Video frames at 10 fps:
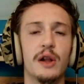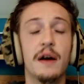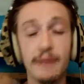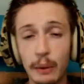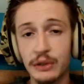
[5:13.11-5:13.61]

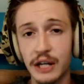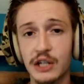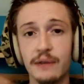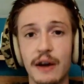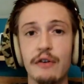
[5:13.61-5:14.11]
That was actually
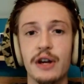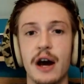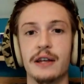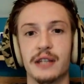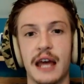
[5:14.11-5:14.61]
very
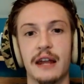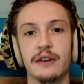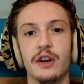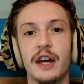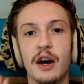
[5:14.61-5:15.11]
nice, and
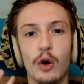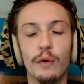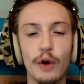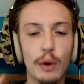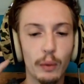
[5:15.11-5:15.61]

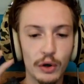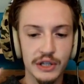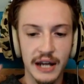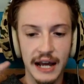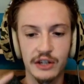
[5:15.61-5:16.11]
although it wasn't
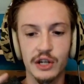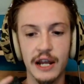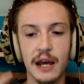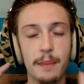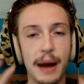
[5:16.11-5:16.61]
actually
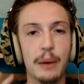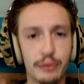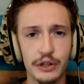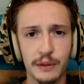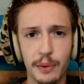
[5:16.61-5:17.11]
about
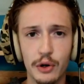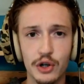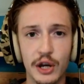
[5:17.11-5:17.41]
Prince of Persia,